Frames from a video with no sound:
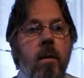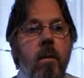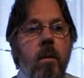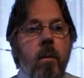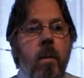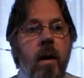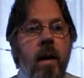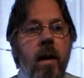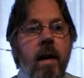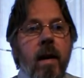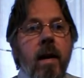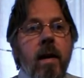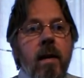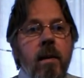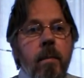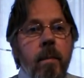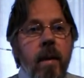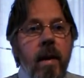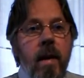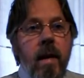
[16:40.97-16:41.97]
But
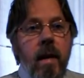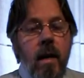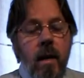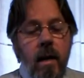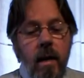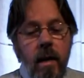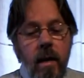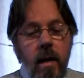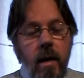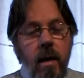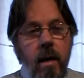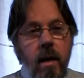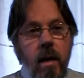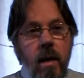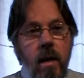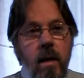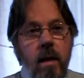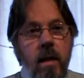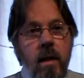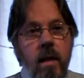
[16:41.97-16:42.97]
he's made it clear,
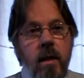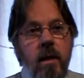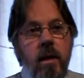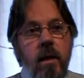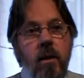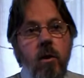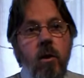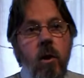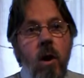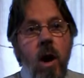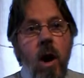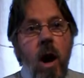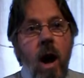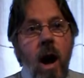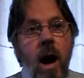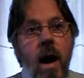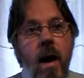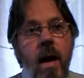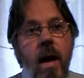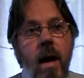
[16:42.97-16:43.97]
this is
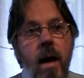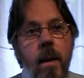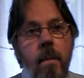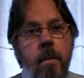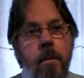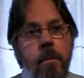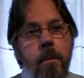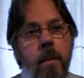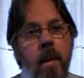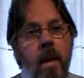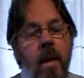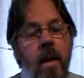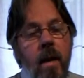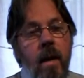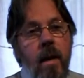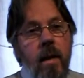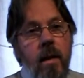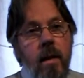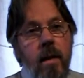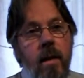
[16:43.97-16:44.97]
I am,
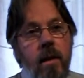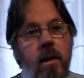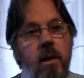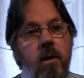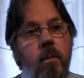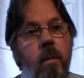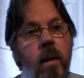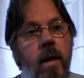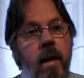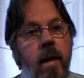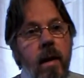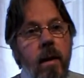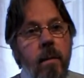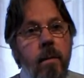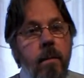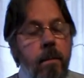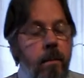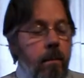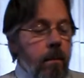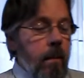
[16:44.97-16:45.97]
and this is my name.
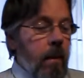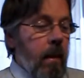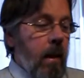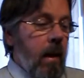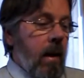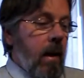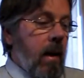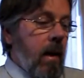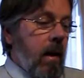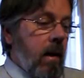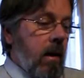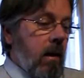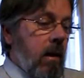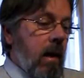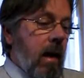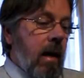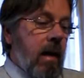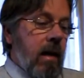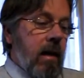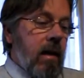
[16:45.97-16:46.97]

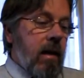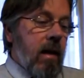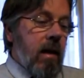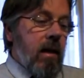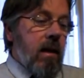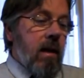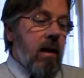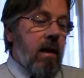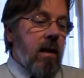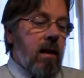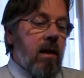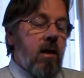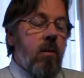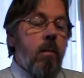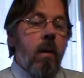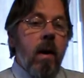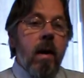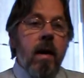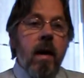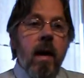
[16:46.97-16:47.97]
And he says, this is
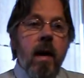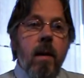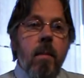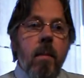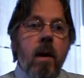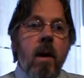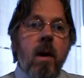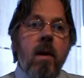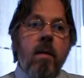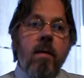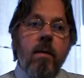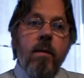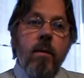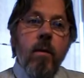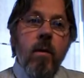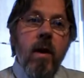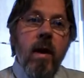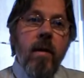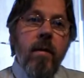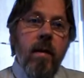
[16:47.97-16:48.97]
my name
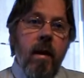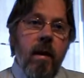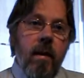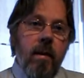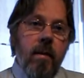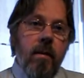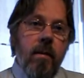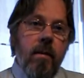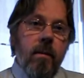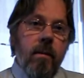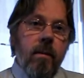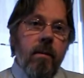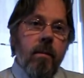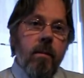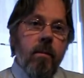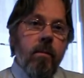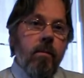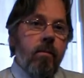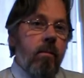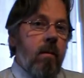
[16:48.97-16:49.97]
forever.
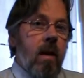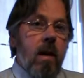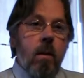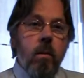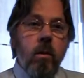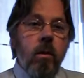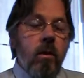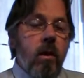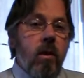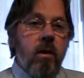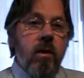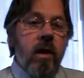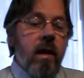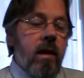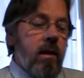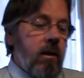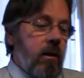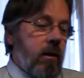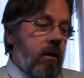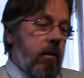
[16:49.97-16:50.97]
That will not
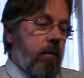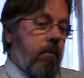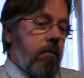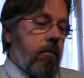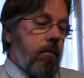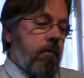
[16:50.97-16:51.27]
change.